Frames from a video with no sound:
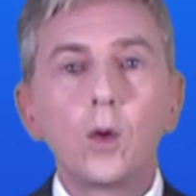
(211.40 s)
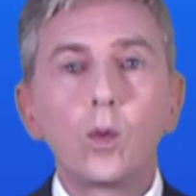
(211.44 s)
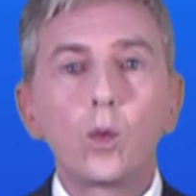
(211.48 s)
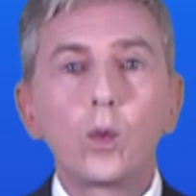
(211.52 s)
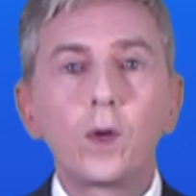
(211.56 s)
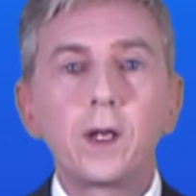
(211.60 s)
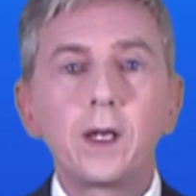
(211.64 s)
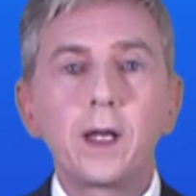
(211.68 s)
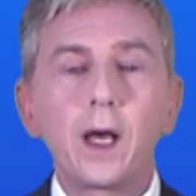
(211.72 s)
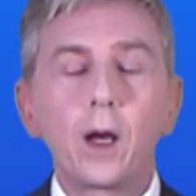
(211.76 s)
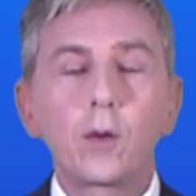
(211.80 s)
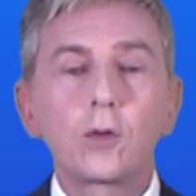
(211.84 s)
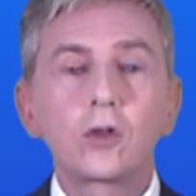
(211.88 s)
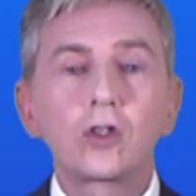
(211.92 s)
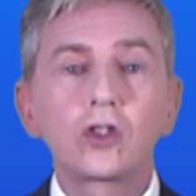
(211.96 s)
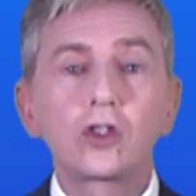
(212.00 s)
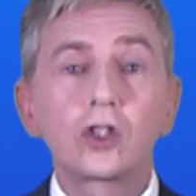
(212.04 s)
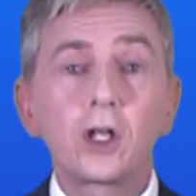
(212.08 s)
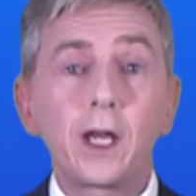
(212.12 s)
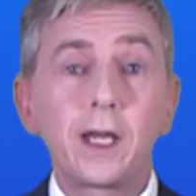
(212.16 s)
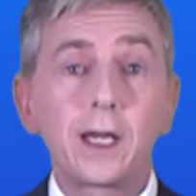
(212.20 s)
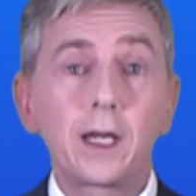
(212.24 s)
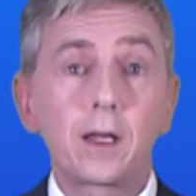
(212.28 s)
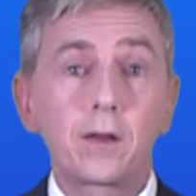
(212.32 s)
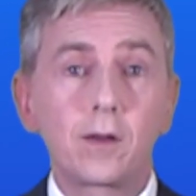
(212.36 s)
We now
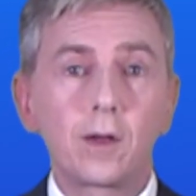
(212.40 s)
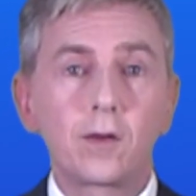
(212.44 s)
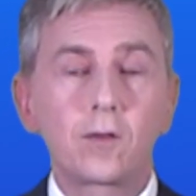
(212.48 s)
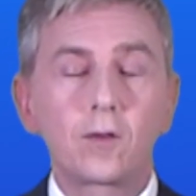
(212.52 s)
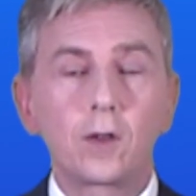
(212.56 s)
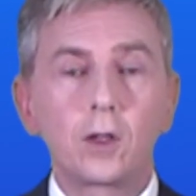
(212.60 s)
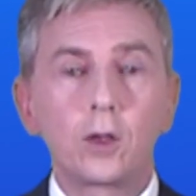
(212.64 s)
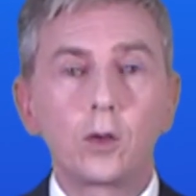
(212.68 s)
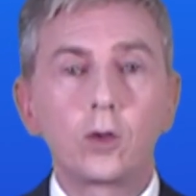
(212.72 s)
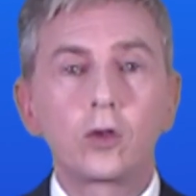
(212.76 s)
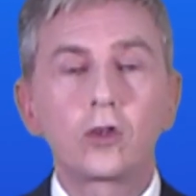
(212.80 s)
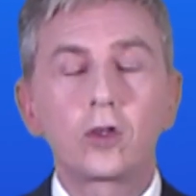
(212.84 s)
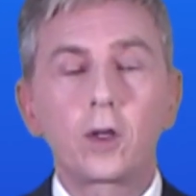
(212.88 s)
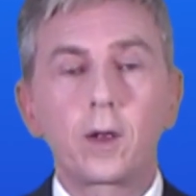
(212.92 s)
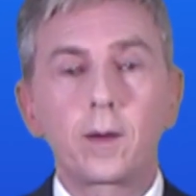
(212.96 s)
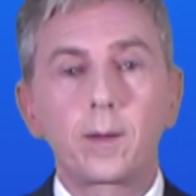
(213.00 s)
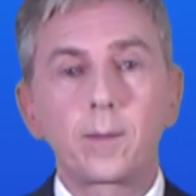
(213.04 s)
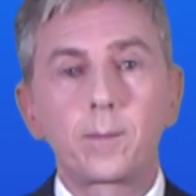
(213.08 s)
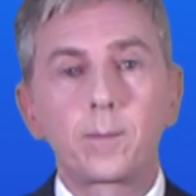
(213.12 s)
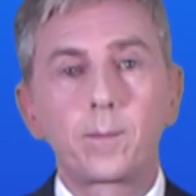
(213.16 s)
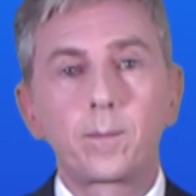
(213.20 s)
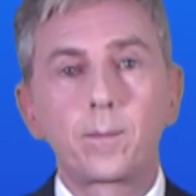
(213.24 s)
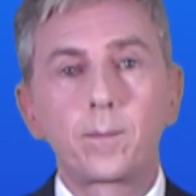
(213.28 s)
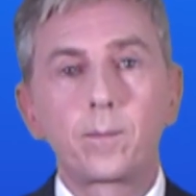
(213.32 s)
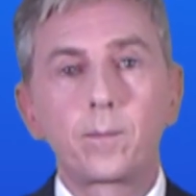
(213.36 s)
shake the solution.
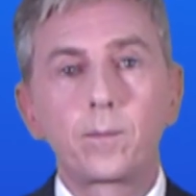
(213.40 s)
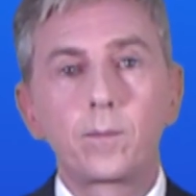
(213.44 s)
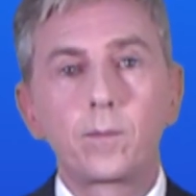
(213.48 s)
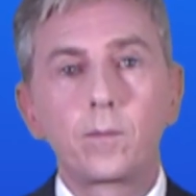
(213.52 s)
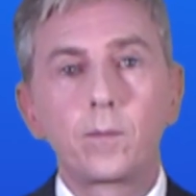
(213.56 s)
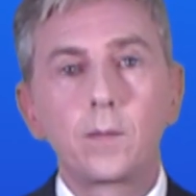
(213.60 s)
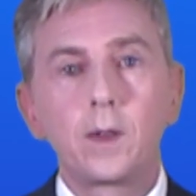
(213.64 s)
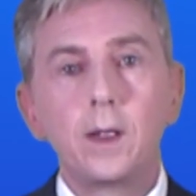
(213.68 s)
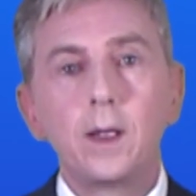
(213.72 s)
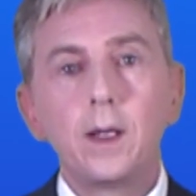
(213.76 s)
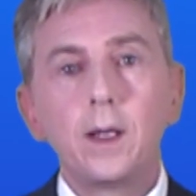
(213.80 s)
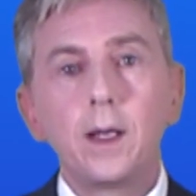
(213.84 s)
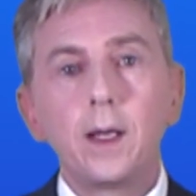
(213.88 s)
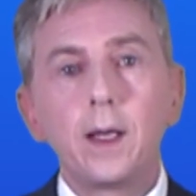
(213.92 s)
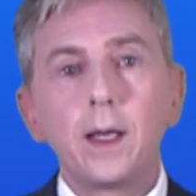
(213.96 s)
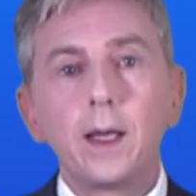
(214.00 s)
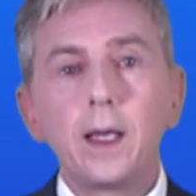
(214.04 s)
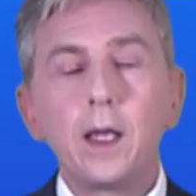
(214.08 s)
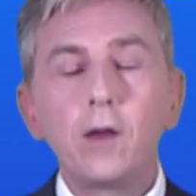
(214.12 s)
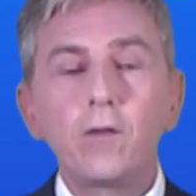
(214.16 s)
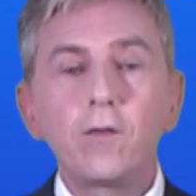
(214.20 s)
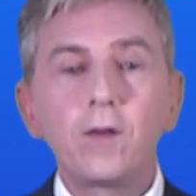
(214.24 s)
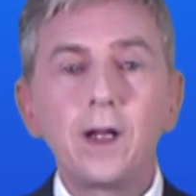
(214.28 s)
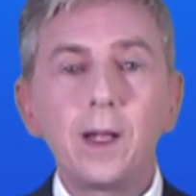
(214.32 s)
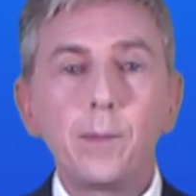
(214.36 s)

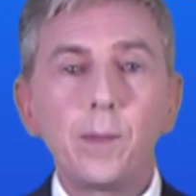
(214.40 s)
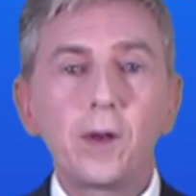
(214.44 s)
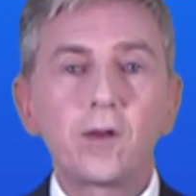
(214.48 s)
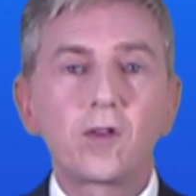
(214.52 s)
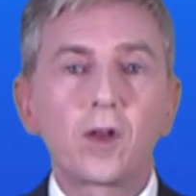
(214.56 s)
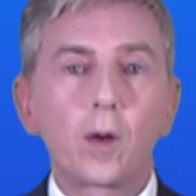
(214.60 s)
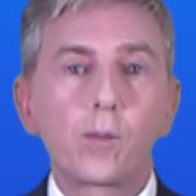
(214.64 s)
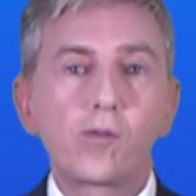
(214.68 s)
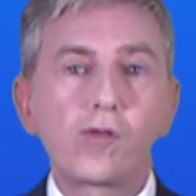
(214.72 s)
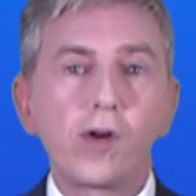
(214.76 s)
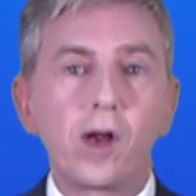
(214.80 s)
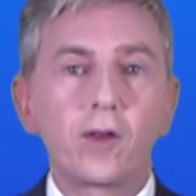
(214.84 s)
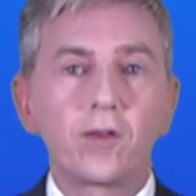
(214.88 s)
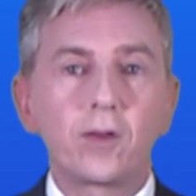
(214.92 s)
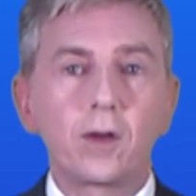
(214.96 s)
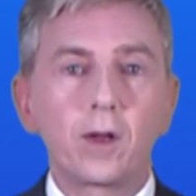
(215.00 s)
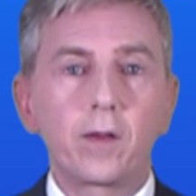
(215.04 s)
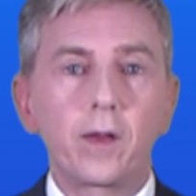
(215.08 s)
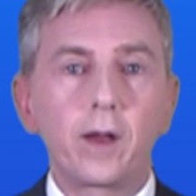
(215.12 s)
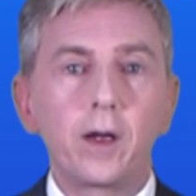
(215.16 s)
If lipids are present,